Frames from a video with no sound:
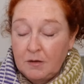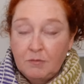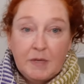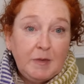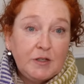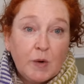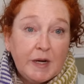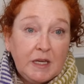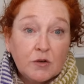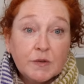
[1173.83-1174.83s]
maybe
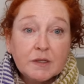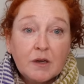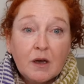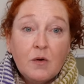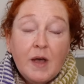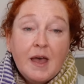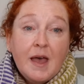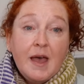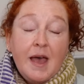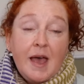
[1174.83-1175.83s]
20 years ago.
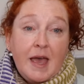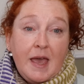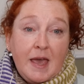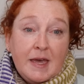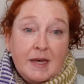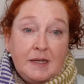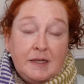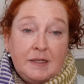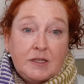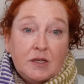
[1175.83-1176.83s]
And